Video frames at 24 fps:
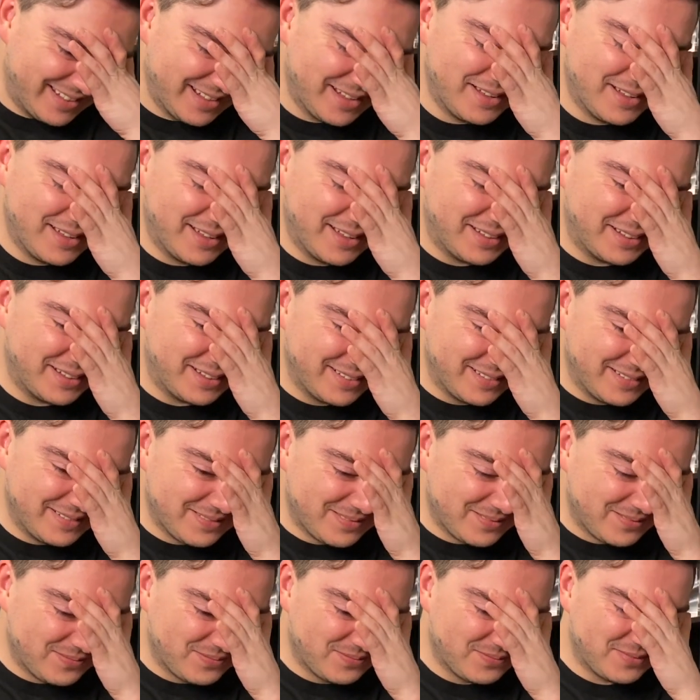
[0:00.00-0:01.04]
I suppose
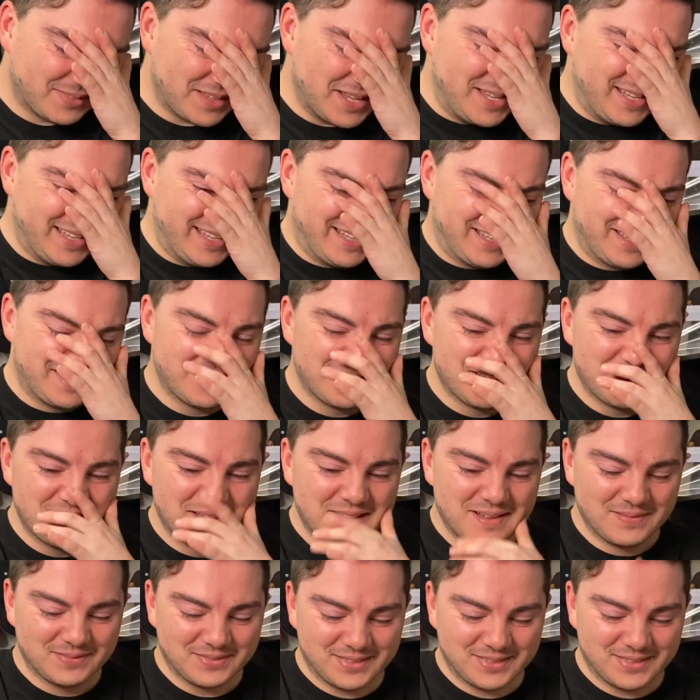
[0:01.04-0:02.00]
there's no point in having an empty seat.